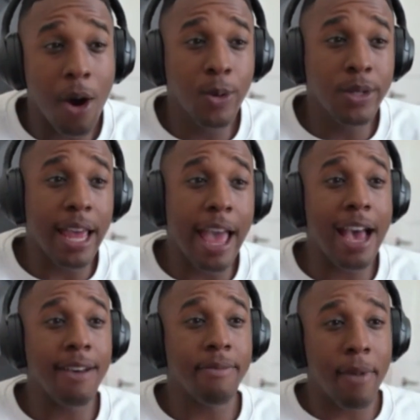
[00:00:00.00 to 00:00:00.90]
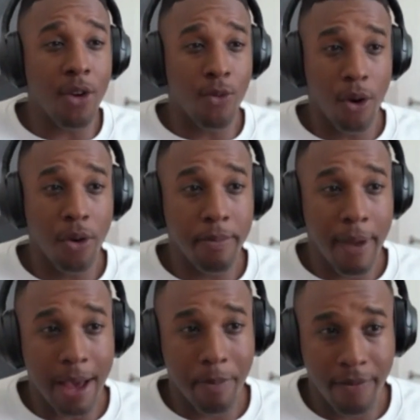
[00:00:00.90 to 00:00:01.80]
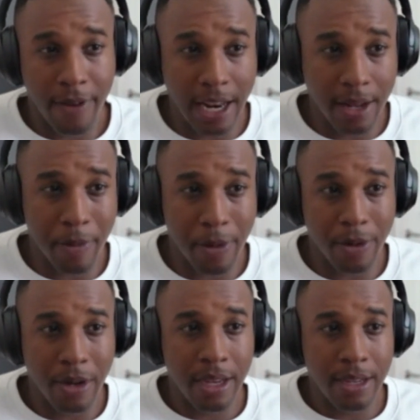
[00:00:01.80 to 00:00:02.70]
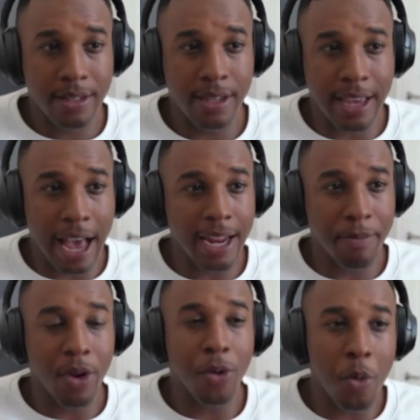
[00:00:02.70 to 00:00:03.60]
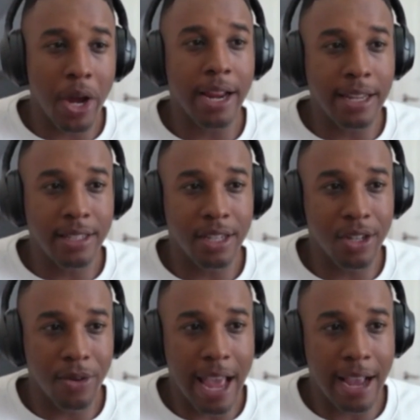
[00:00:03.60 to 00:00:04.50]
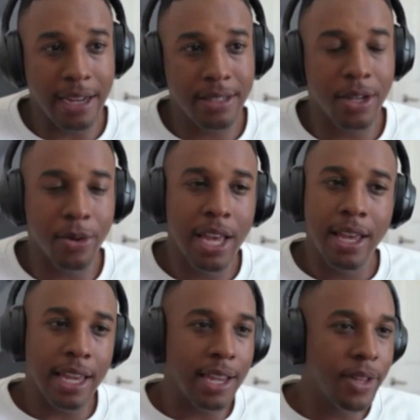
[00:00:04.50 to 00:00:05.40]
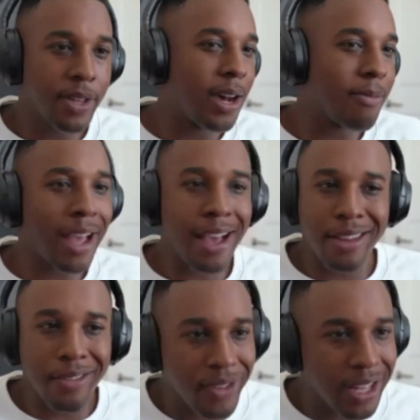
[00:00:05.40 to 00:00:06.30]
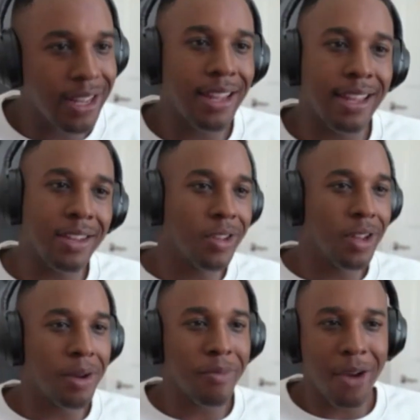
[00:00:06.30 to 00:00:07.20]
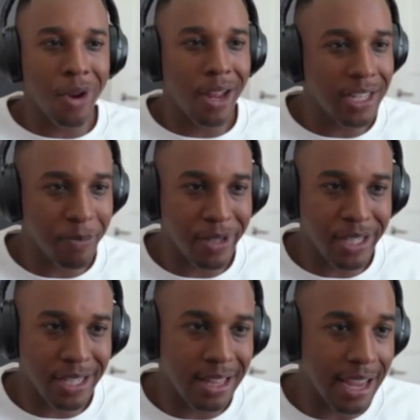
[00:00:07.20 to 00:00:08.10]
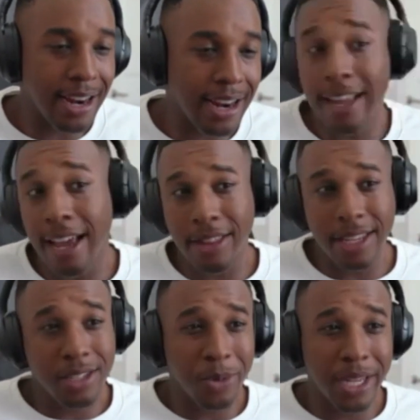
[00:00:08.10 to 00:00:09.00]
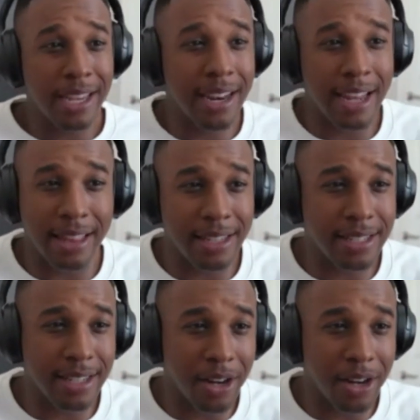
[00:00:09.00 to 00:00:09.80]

I always have my roadmap available to guide me on what I need to do next. So even though I'm not feeling it, even though I'm not 100% there, like this weekend,